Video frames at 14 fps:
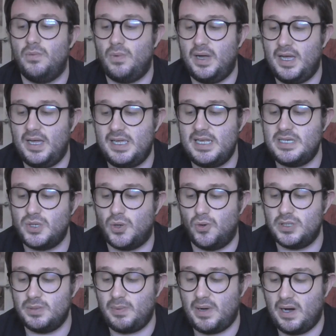where he
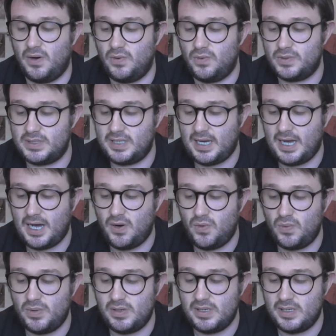talks about
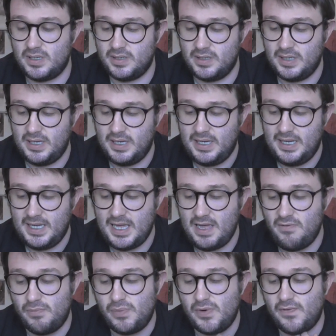how
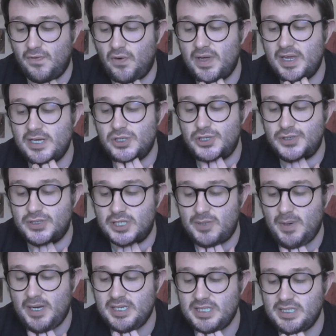even before he introduced
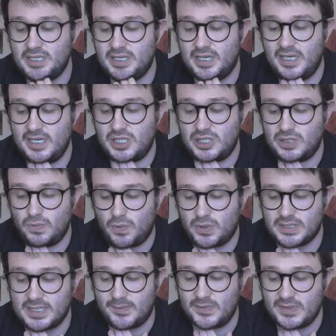Sebastian in issue
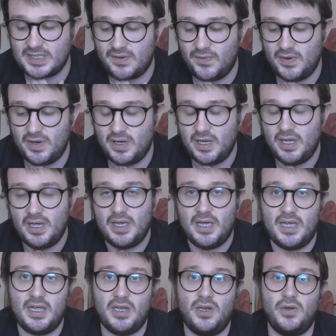177,
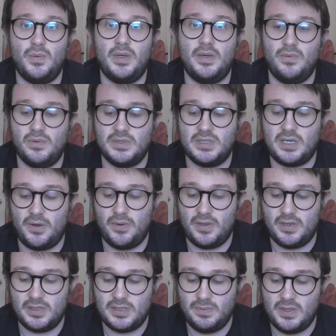he knew he was
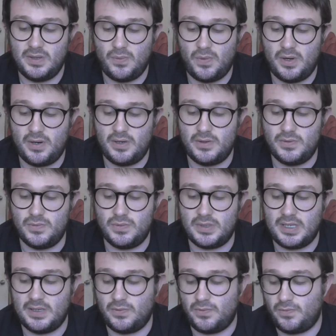going to be the one who
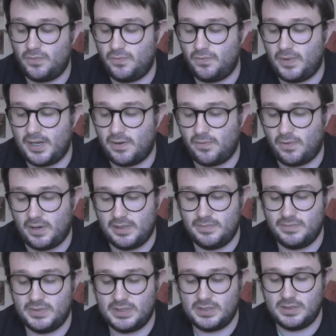would kill Rick
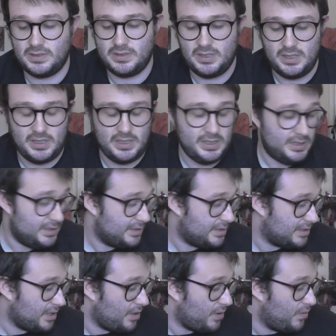Grimes.
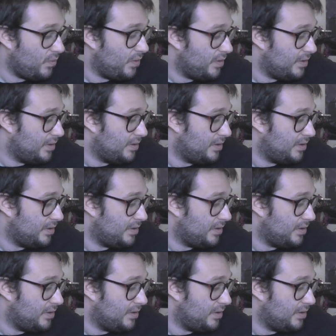So